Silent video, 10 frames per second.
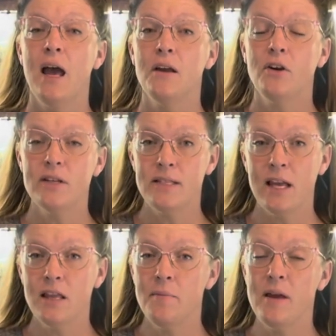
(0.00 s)

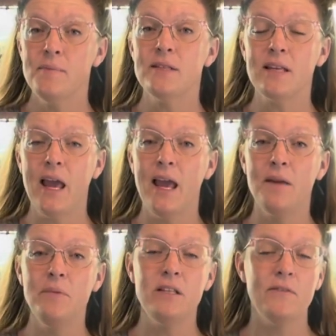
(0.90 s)
Chrysanthemums
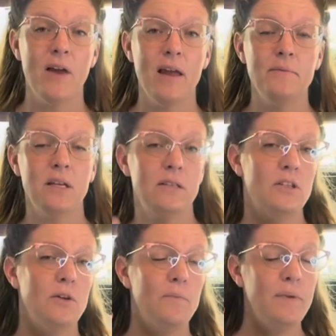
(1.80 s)
can be developed
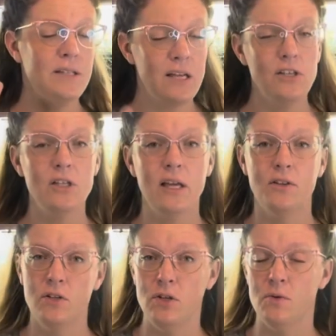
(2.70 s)
into potentially a
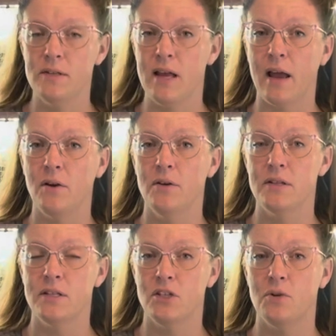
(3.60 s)
2-cycle
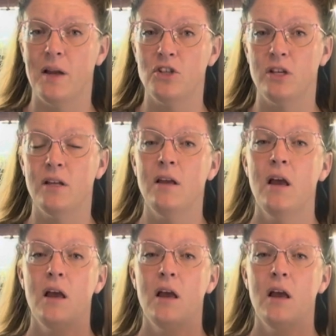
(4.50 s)
situation.